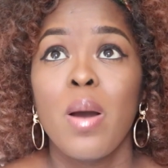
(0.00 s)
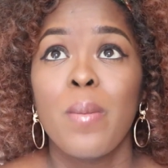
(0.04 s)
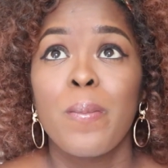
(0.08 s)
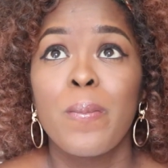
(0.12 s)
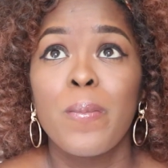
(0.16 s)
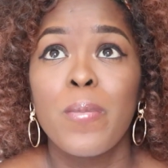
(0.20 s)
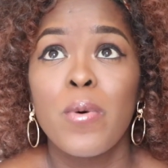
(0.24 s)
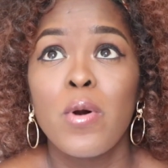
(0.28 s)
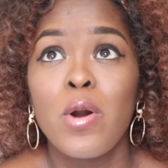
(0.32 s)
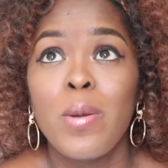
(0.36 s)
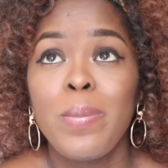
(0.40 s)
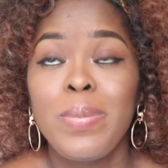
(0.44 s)

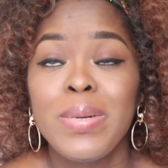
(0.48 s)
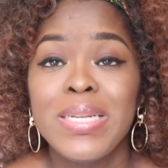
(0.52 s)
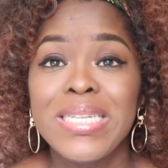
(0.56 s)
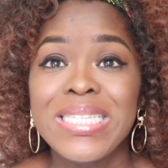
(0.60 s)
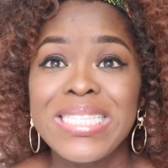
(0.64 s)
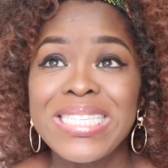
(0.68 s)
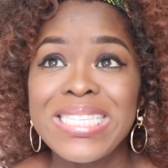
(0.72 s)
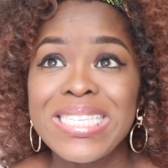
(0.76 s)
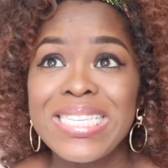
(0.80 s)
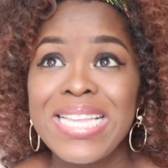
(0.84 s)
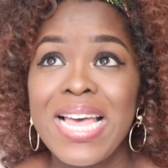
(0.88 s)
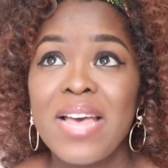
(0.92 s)
probably
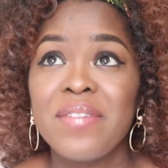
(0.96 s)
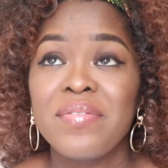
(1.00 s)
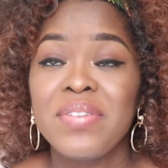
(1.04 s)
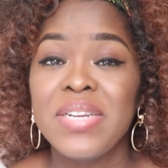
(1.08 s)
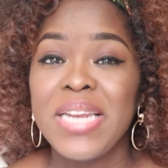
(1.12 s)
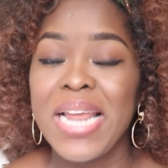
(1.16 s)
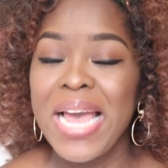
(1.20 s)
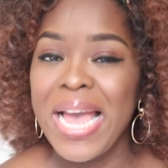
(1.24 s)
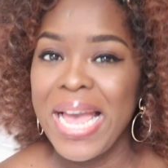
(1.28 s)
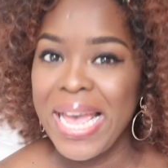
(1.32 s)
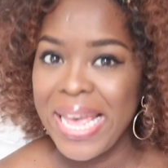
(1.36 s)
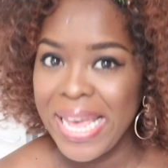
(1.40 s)

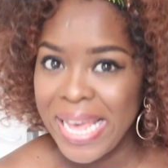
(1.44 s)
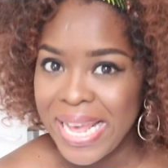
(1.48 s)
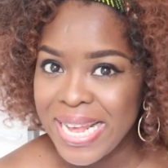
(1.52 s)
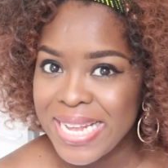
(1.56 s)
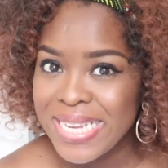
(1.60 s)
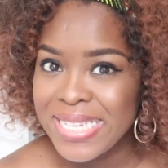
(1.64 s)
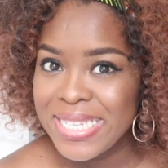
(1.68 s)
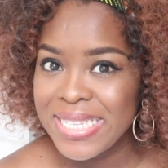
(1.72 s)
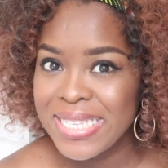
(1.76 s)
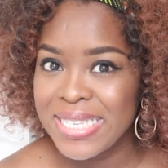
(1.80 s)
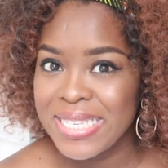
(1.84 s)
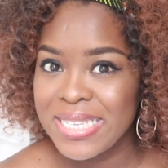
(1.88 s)
7,
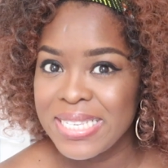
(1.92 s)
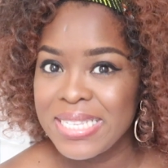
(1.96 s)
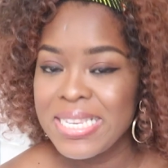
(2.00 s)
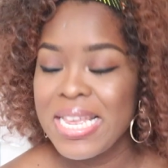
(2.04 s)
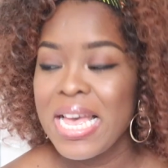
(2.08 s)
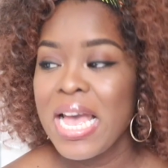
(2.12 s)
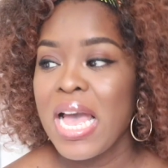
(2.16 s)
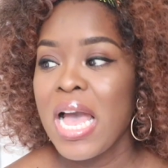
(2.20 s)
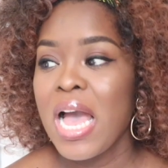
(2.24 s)
8.